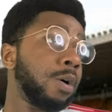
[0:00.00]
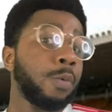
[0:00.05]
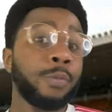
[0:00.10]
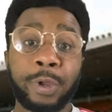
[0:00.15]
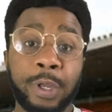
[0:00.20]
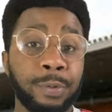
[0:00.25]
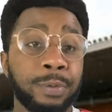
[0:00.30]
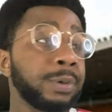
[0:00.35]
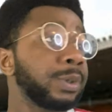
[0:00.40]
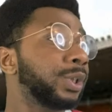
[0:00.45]

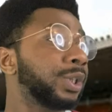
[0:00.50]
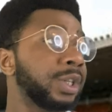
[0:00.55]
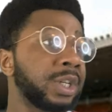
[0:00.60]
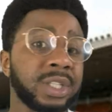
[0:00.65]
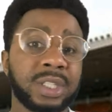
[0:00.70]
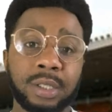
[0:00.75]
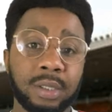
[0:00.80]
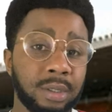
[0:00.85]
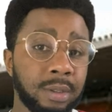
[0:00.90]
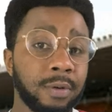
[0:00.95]
We was
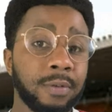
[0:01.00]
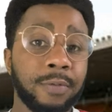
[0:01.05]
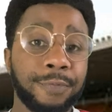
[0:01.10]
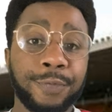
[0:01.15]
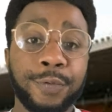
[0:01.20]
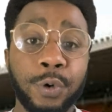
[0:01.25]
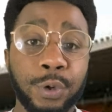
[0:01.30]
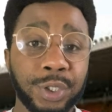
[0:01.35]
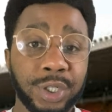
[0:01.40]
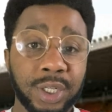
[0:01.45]
just
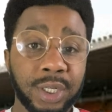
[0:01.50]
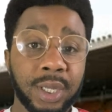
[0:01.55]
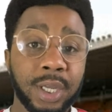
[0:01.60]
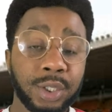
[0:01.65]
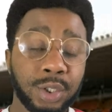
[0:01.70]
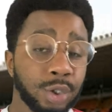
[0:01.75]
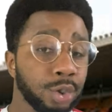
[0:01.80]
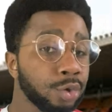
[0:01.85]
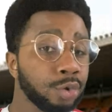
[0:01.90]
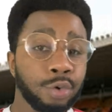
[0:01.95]

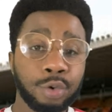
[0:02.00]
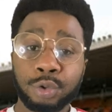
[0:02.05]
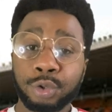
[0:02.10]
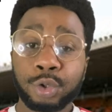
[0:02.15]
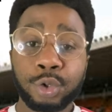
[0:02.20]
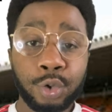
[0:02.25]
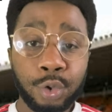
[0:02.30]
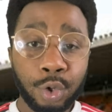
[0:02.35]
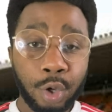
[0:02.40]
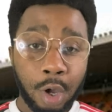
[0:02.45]
fortunate to score
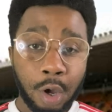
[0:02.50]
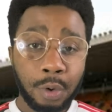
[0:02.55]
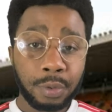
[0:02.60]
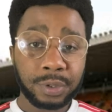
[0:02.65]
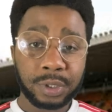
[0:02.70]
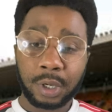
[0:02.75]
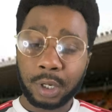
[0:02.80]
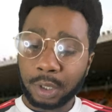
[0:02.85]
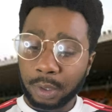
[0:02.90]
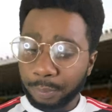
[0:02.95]
two
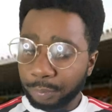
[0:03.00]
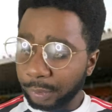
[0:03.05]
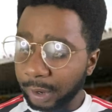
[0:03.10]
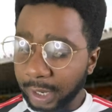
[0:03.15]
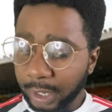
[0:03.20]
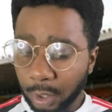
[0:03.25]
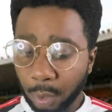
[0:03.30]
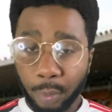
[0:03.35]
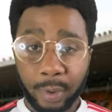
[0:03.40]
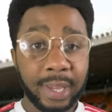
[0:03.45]
goals on a
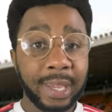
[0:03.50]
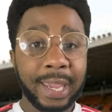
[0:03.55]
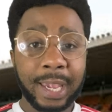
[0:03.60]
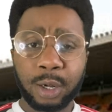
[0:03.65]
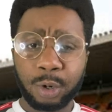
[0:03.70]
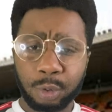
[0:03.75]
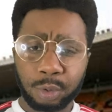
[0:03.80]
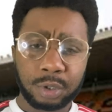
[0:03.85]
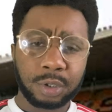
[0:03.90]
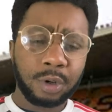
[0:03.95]
breakaway
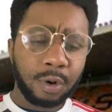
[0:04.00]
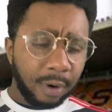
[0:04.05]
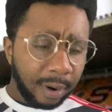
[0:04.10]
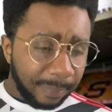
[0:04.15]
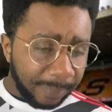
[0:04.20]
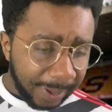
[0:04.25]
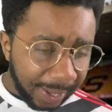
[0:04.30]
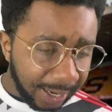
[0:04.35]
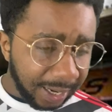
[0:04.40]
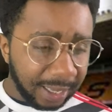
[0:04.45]
and also a
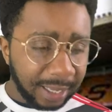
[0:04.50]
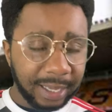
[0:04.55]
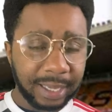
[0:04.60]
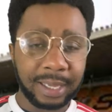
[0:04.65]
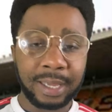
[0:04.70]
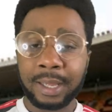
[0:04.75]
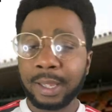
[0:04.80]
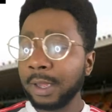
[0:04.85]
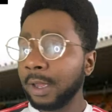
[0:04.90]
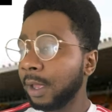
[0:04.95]

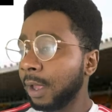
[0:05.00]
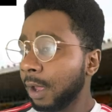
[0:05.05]
penalty.